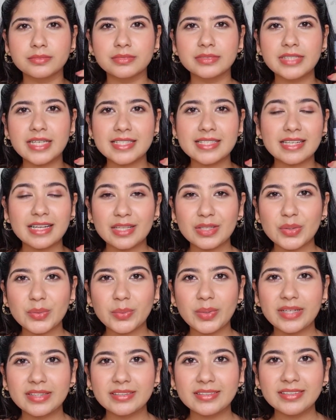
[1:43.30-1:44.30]
there's another
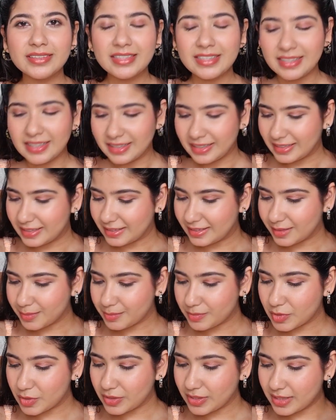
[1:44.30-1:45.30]
one.
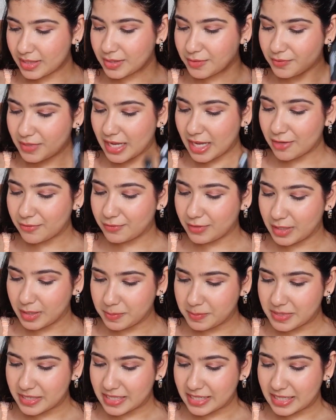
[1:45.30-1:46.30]
So yes, we have
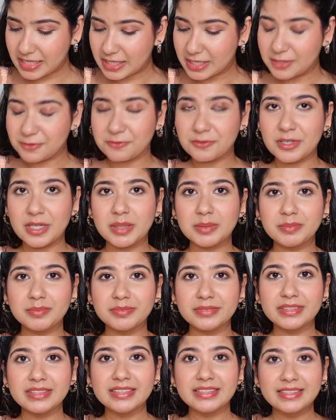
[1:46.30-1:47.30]
lipsticks
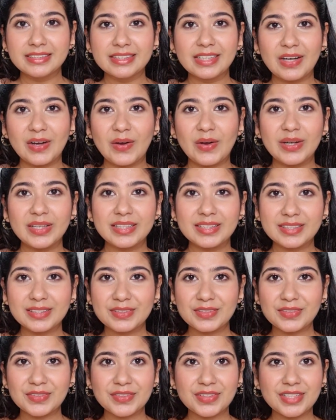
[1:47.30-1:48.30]
from all the
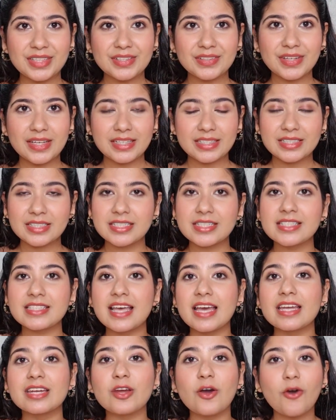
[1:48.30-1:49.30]
three ranges,
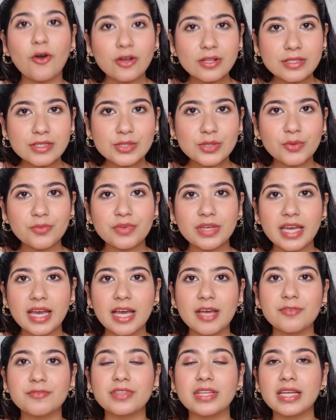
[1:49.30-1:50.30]
and also we
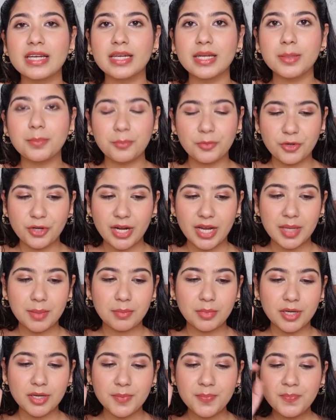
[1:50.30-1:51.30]
have their lip
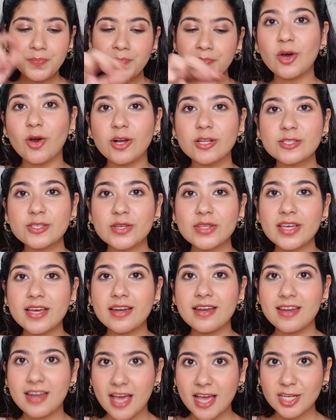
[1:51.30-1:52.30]
primer, also
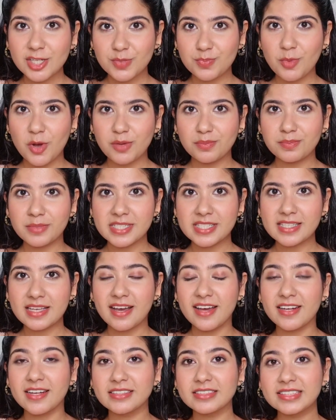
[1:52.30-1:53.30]
their Lash Mob
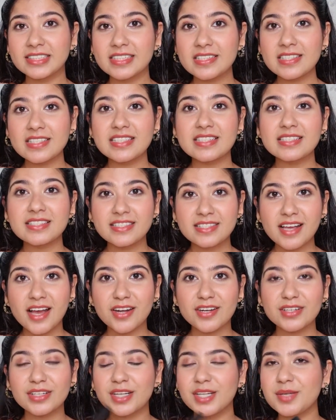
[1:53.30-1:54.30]
mascara. This is
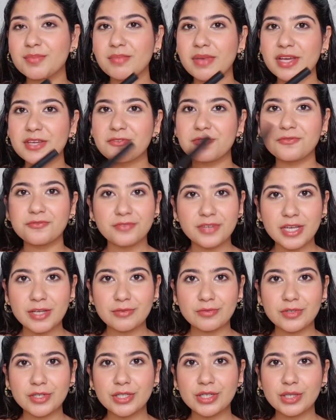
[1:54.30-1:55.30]
currently my
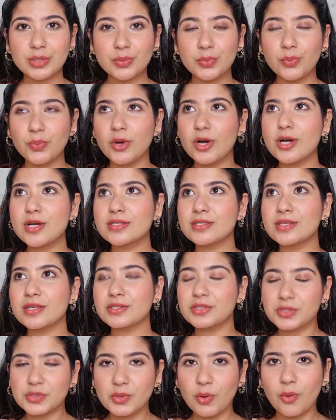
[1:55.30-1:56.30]
favorite. It works
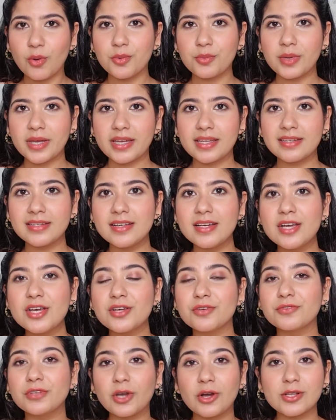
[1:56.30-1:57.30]
so well.
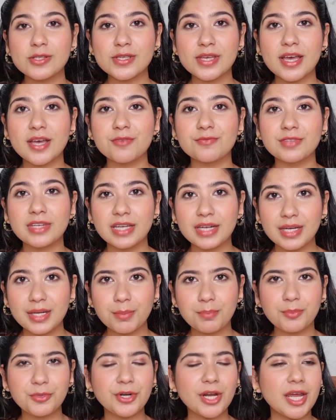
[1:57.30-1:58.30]
We also have their
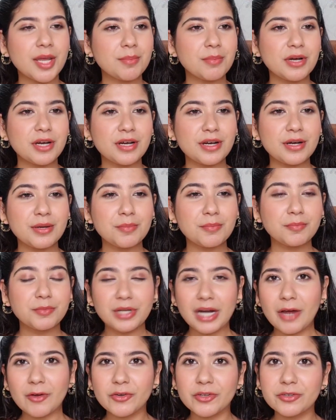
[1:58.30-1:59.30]
lip primer,
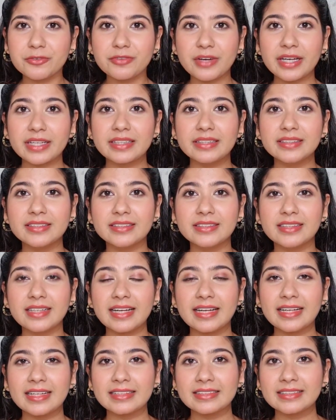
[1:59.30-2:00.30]
brow definer
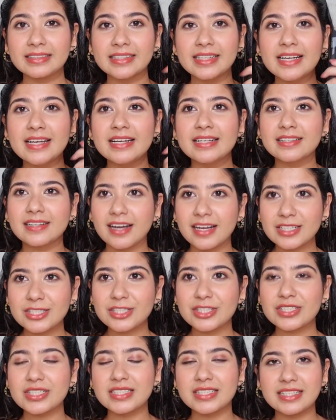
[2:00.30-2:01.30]
and
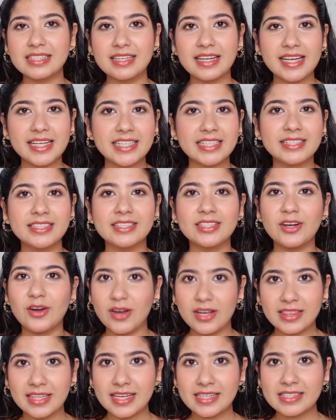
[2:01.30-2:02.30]
kajal, liner,
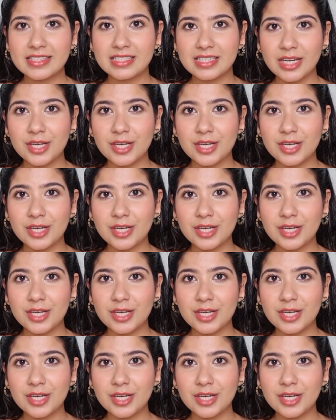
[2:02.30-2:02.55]
all that